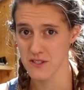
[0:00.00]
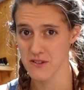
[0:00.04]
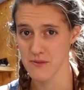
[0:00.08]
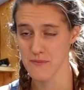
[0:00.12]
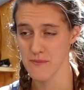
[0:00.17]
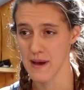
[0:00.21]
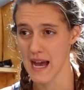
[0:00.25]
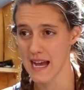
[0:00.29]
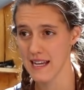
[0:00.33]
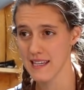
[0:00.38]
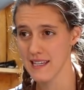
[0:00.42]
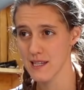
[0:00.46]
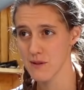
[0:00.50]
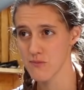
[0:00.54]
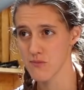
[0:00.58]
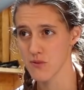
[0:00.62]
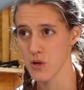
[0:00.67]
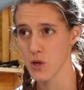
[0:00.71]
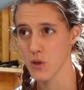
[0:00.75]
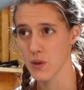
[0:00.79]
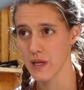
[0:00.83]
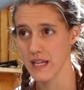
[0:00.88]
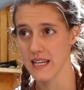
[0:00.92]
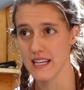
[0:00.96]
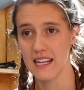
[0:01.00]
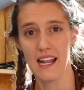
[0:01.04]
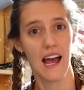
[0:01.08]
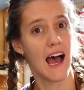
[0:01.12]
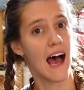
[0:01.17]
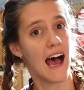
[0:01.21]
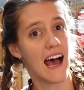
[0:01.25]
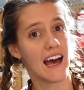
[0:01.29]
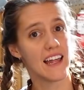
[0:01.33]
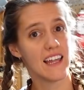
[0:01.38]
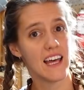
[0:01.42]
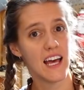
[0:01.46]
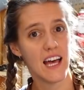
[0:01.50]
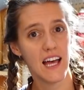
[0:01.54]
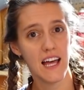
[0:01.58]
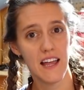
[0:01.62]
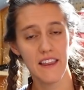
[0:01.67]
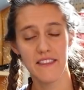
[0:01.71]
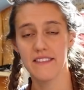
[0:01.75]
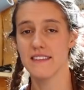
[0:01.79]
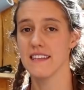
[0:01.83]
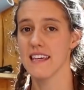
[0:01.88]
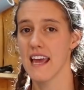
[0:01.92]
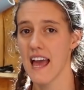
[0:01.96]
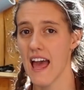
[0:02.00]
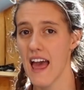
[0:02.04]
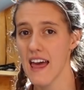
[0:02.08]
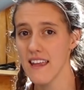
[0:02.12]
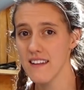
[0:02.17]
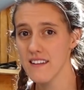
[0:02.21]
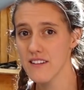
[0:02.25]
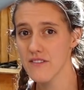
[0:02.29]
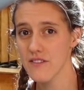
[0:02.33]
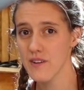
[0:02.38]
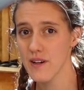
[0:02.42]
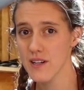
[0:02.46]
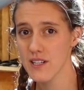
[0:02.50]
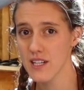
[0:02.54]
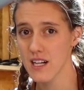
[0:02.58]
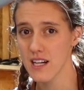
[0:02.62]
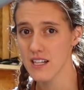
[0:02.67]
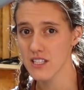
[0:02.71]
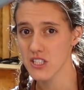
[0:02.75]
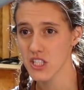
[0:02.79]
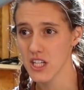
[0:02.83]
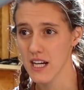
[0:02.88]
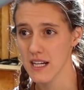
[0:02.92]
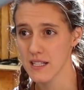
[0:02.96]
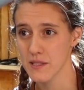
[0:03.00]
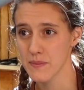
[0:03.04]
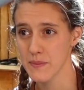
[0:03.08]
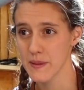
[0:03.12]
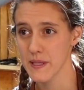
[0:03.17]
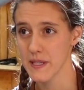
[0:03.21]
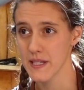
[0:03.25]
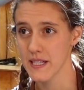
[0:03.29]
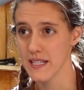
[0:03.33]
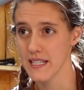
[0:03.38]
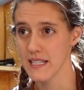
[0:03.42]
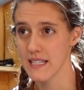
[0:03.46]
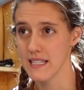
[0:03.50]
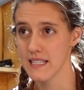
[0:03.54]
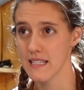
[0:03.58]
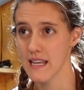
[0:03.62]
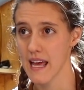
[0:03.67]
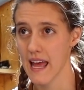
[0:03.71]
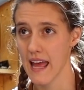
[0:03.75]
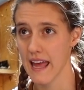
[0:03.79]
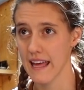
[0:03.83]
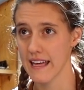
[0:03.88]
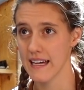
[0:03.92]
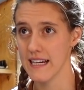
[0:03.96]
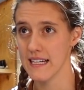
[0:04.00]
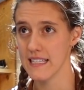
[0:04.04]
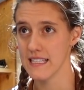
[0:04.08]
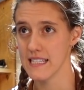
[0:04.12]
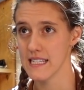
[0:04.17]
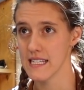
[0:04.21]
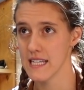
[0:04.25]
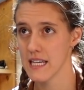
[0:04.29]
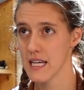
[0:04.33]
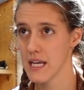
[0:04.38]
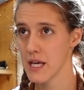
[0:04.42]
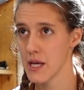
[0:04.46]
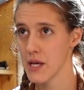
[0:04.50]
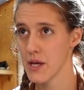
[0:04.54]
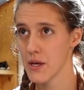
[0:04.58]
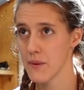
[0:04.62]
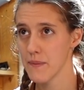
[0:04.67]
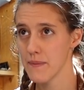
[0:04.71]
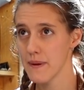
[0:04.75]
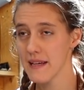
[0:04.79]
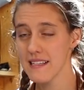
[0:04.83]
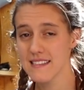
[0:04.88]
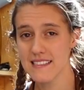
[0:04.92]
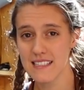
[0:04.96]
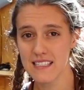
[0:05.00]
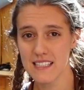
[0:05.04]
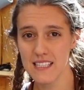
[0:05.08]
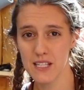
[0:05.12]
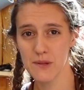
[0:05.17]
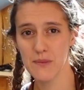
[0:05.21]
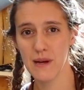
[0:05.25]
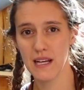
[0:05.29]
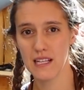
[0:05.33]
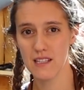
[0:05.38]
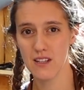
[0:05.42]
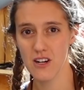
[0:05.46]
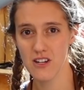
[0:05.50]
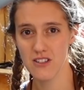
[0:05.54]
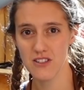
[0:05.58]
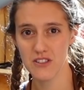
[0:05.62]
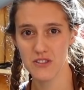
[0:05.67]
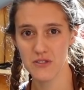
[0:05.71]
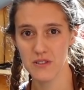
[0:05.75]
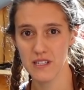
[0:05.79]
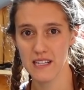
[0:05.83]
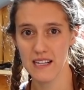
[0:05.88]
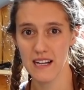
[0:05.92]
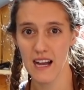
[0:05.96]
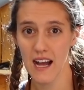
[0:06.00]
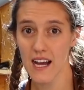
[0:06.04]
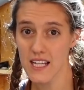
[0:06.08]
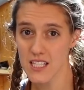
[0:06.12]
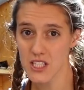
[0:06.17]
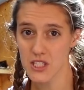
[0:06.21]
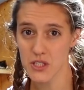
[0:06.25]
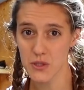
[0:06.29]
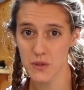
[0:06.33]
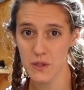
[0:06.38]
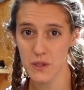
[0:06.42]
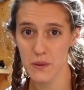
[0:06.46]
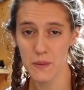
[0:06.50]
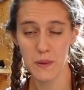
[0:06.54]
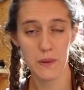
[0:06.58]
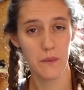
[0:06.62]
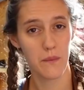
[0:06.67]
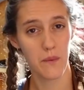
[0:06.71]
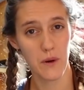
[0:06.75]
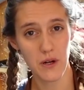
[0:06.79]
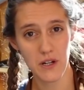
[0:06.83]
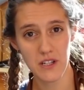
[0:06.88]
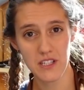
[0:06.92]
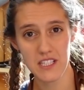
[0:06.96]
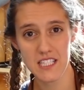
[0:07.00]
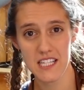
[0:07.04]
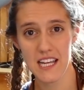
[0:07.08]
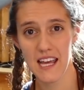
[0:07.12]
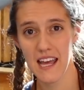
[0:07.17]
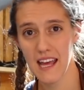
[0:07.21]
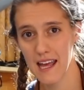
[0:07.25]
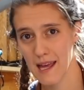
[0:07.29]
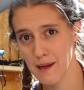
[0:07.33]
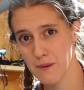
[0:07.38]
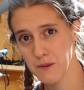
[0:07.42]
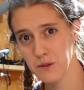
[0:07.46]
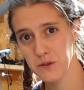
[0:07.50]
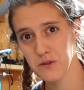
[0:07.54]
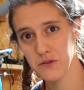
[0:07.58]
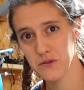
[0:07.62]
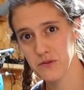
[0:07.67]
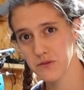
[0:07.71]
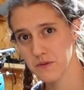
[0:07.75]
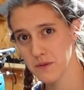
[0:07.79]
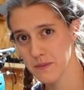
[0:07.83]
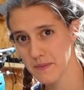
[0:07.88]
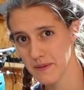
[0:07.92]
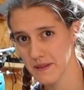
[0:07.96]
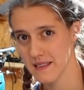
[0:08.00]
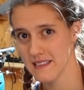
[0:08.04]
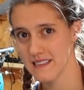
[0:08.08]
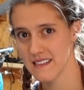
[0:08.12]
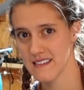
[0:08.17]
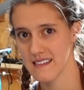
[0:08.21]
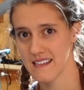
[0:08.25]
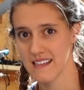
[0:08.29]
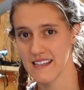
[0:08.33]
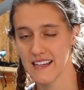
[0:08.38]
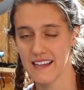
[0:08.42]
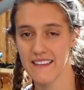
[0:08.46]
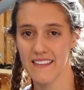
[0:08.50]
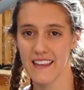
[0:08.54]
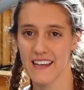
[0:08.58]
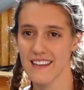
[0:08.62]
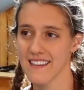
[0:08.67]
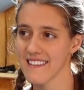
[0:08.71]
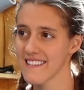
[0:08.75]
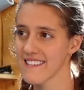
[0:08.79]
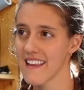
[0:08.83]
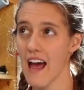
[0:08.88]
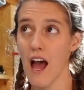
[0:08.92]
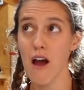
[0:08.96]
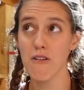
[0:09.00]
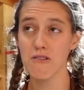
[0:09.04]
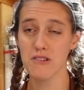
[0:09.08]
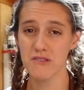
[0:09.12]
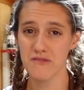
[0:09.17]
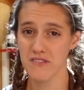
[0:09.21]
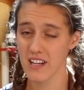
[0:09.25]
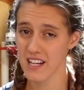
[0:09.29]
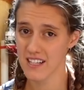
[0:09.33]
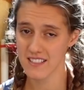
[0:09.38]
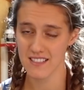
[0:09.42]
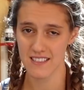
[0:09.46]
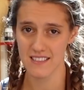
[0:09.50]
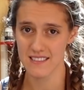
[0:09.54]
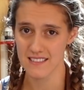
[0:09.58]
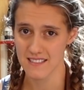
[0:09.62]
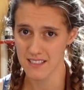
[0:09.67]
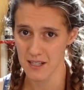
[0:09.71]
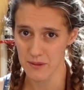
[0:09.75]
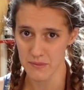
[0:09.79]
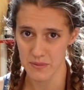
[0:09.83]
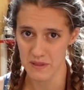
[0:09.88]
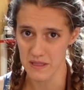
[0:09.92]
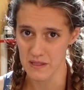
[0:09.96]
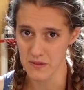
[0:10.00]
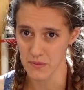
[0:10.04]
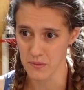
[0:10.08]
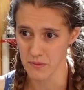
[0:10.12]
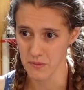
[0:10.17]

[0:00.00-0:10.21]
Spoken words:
Mackie broke it at the end of our contract period, and basically, to make a long story kind of short, we weren't able to replace it, and that does not reflect on this company's